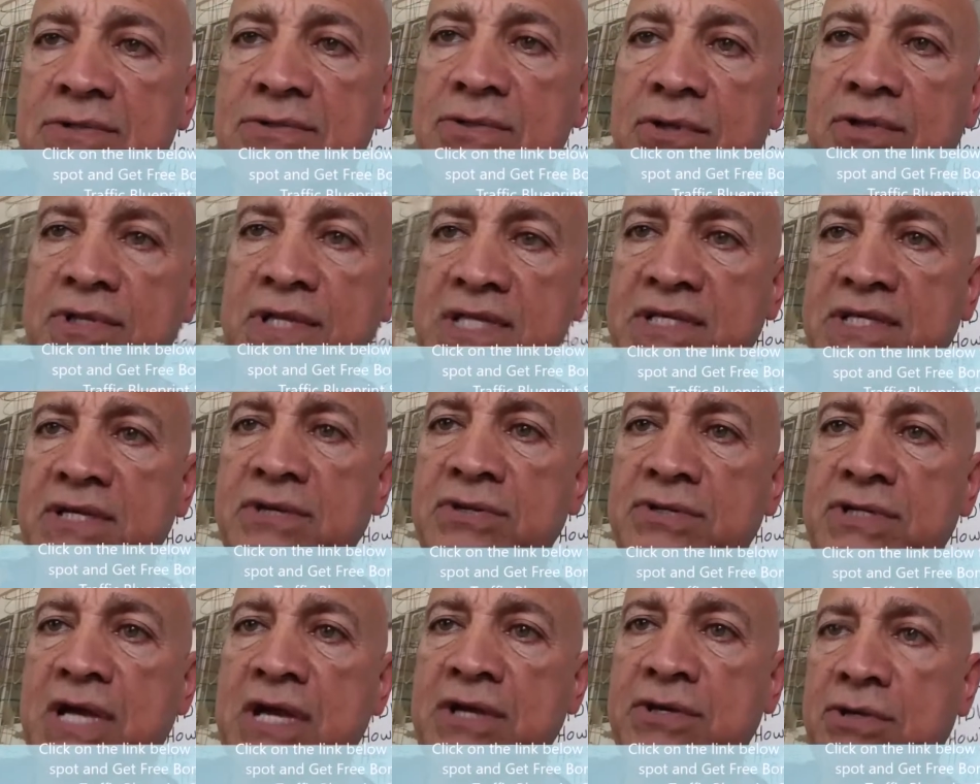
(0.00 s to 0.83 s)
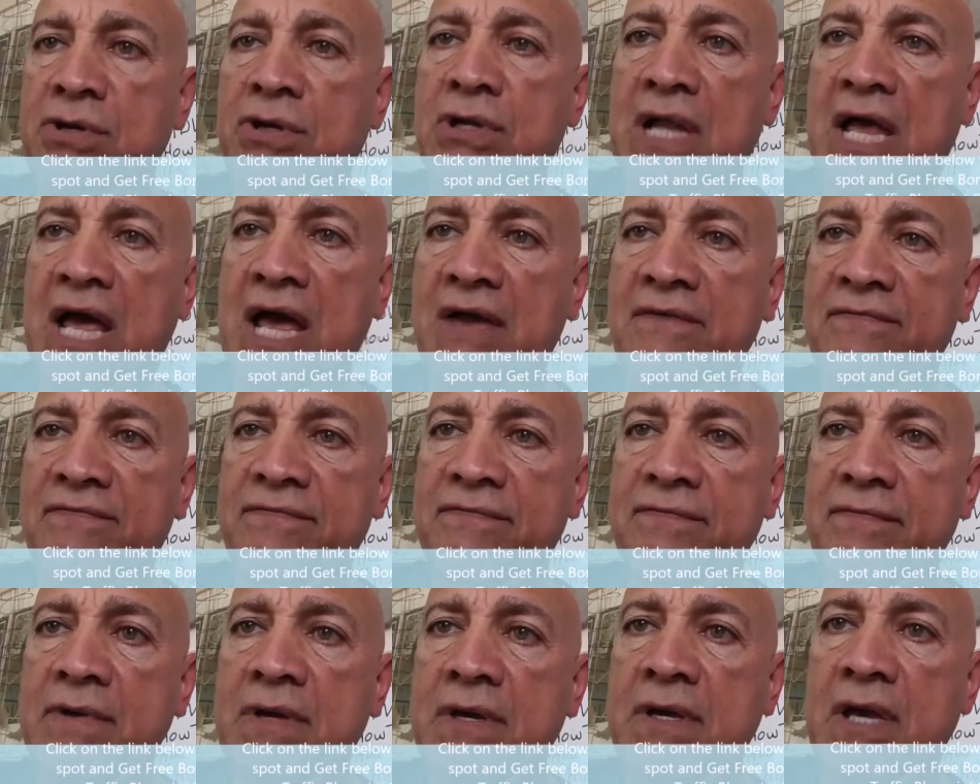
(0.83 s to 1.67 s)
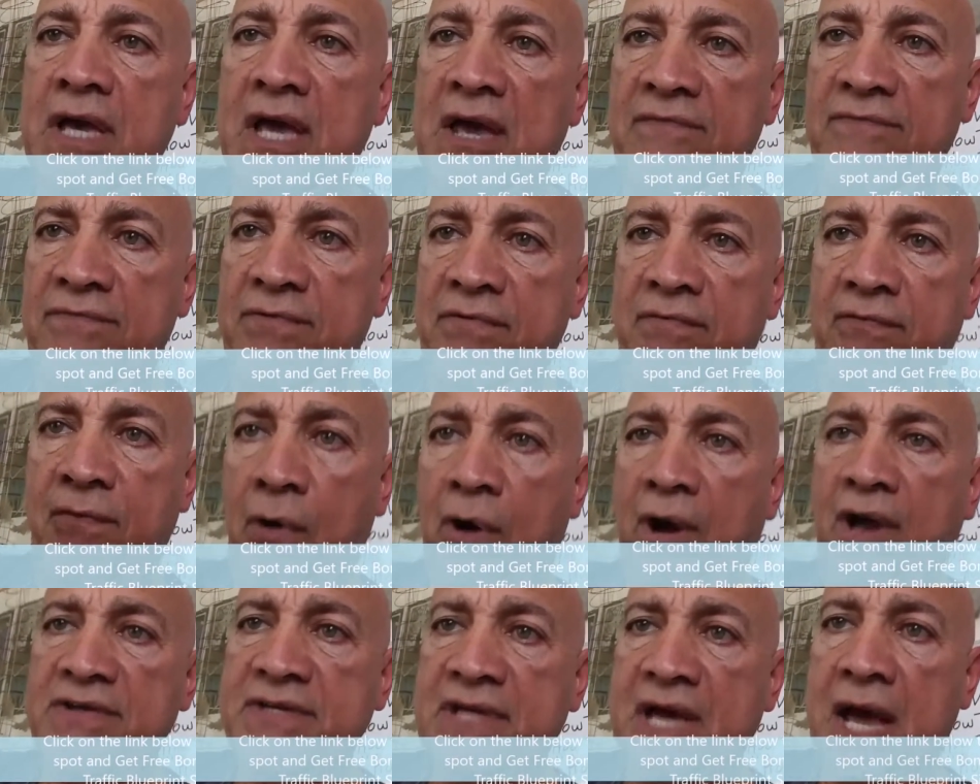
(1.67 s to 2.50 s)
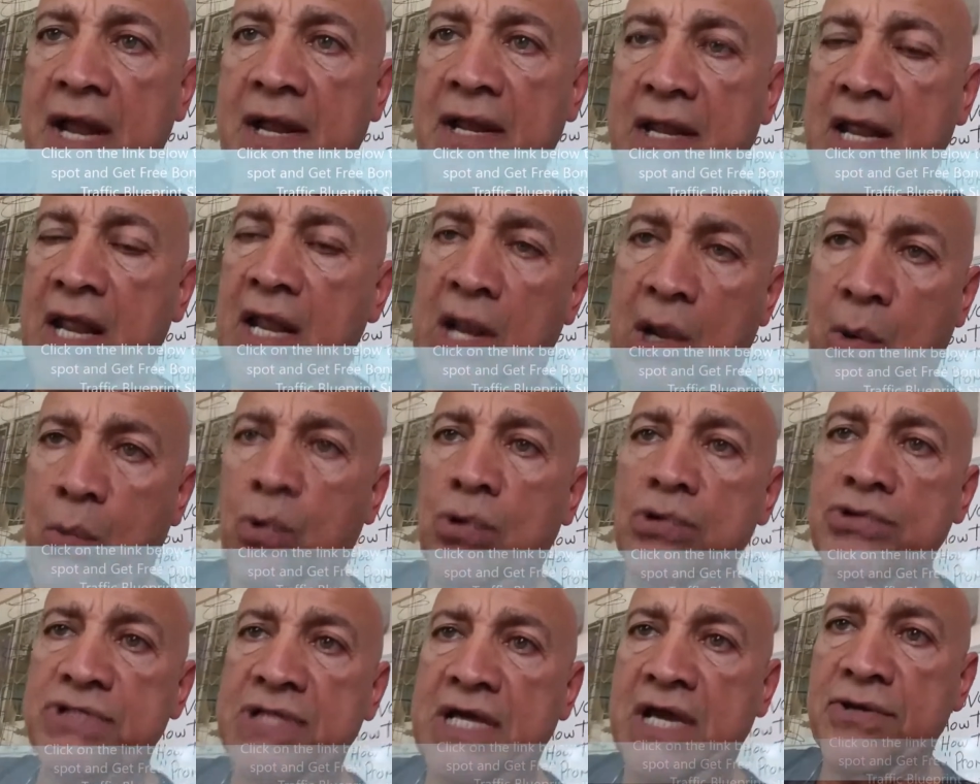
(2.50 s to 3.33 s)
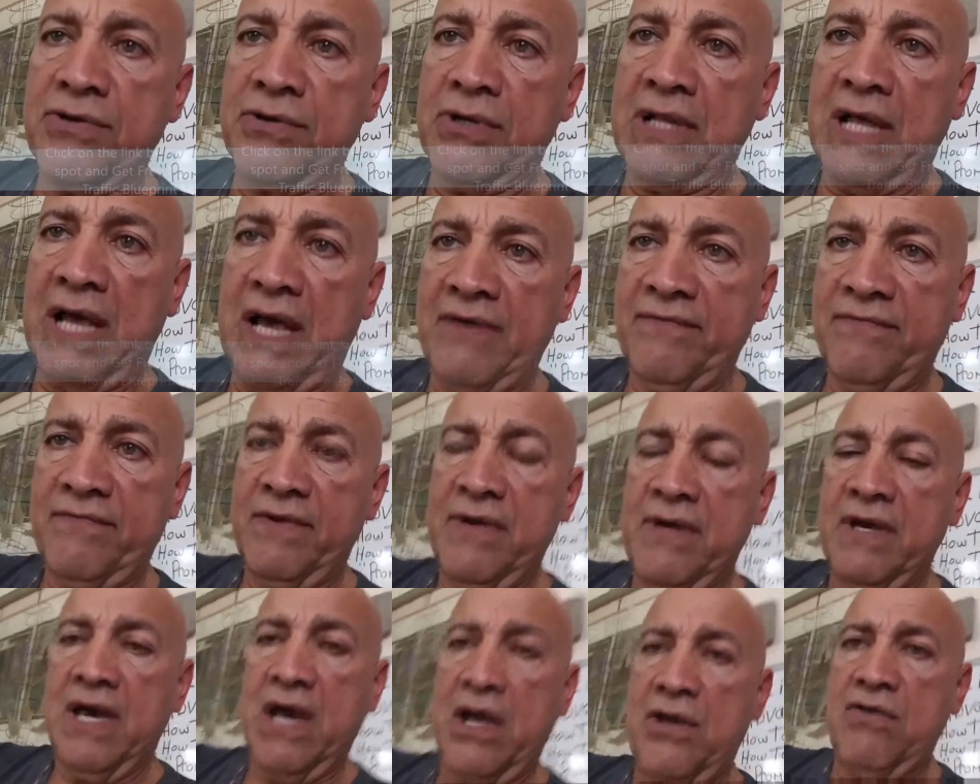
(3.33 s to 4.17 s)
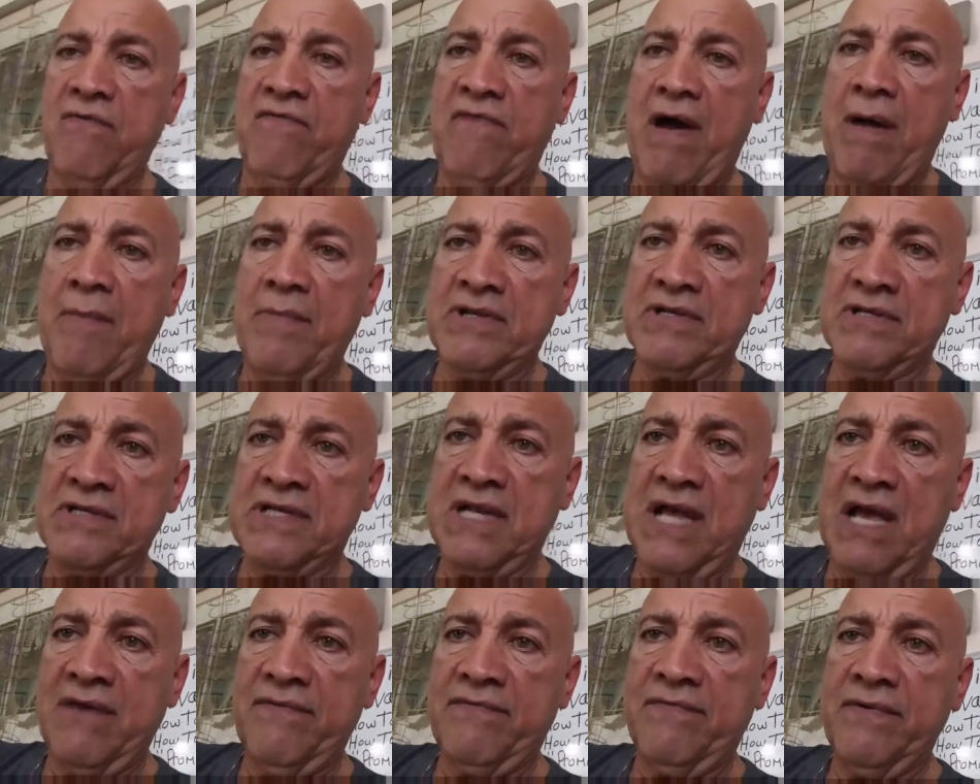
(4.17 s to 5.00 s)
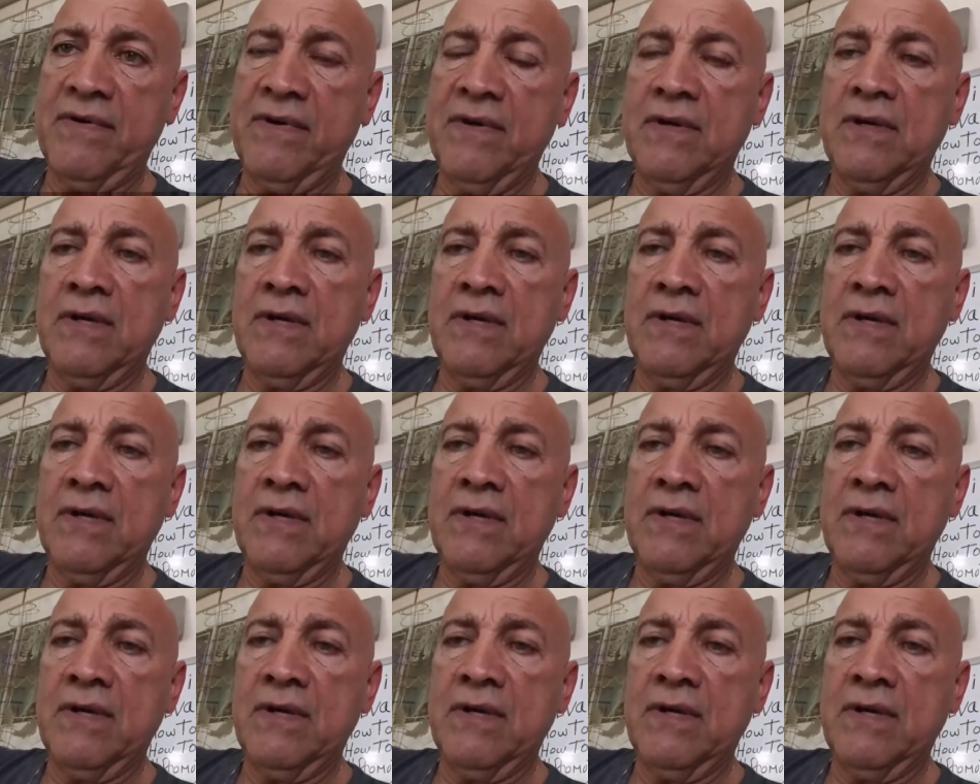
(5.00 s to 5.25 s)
So this can change your life if you focus on it, and it will change your life and your family's life.